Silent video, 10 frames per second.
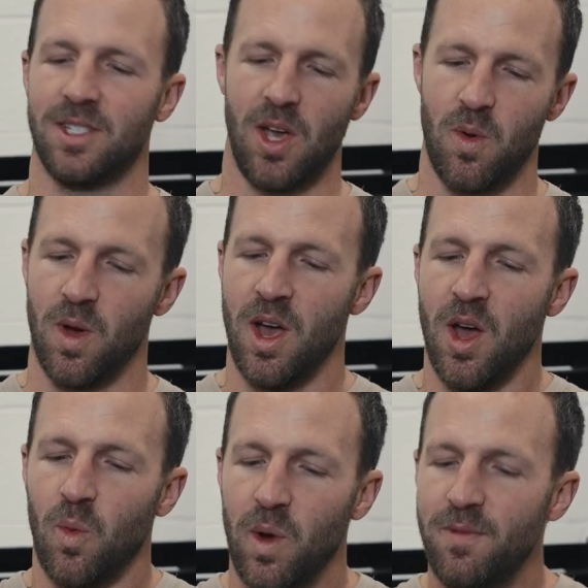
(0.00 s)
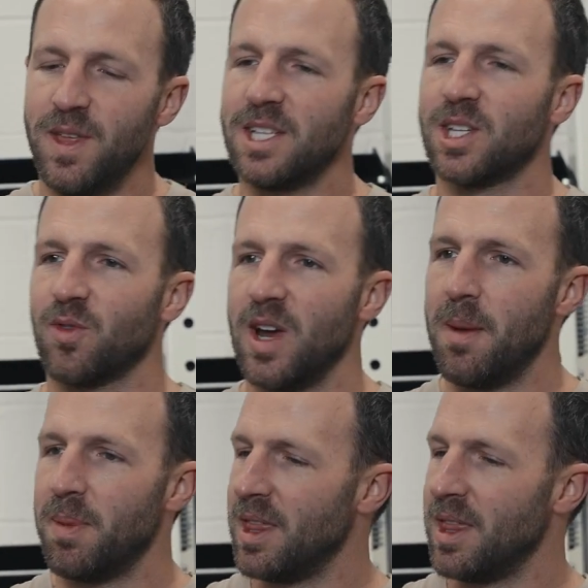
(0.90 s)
So with this grip,